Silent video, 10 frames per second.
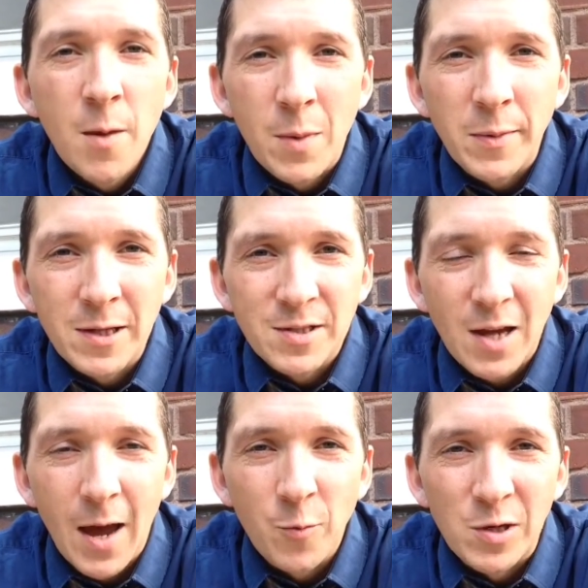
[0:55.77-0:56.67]
Maybe it's
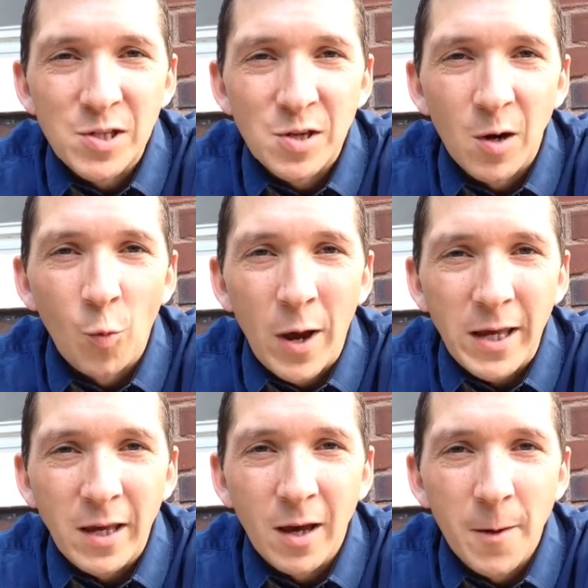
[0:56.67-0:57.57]
time we start
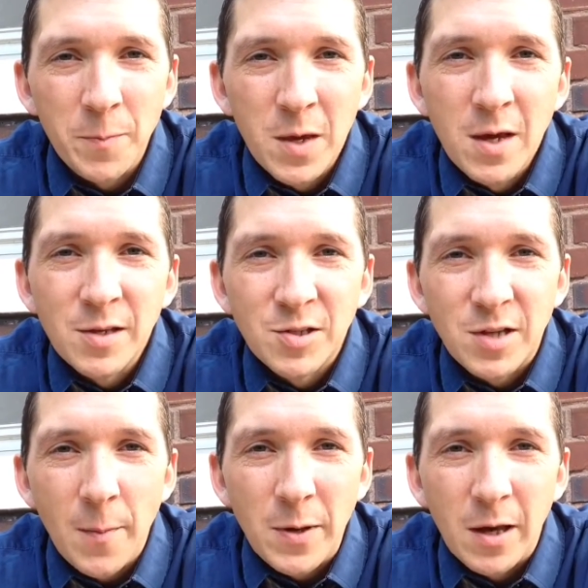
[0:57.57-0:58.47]
waking up,
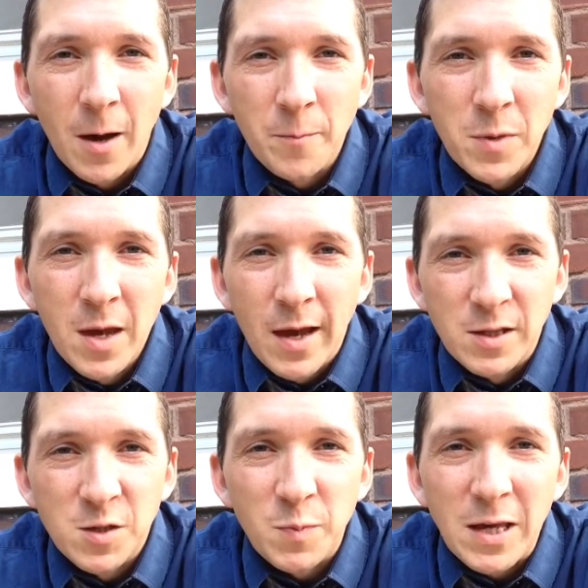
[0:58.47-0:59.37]
stepping up,
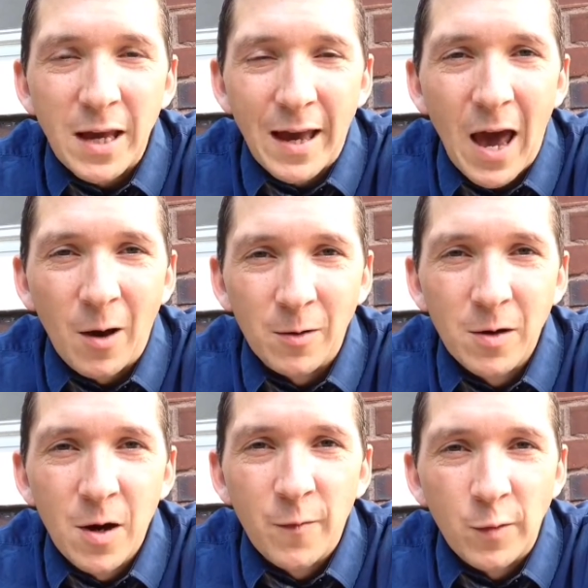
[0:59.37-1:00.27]
and speaking out
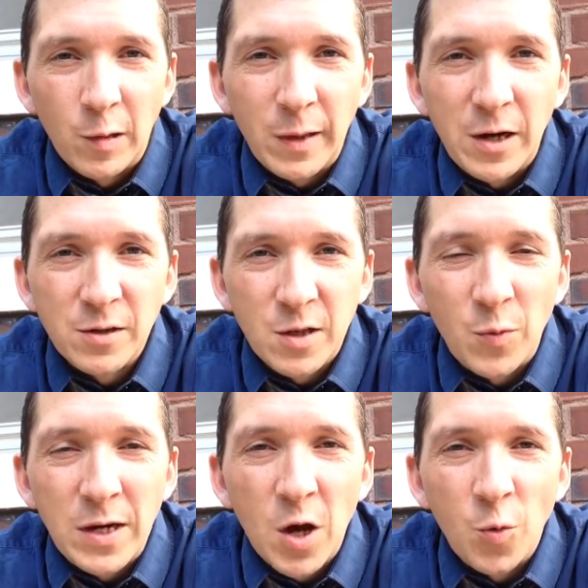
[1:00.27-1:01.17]
for the leaders that
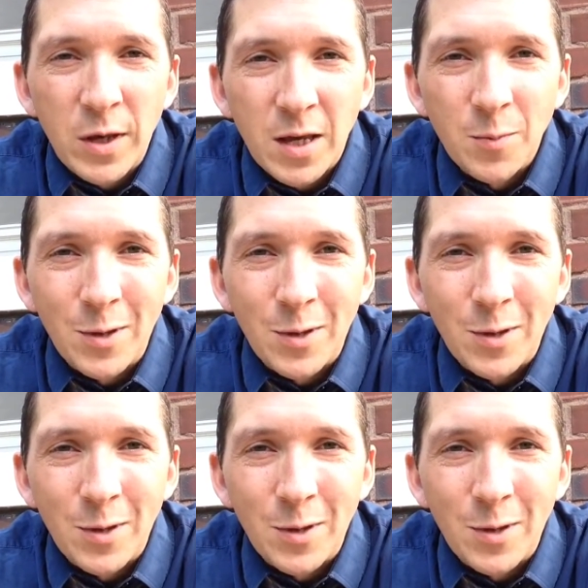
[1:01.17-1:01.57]
we know we can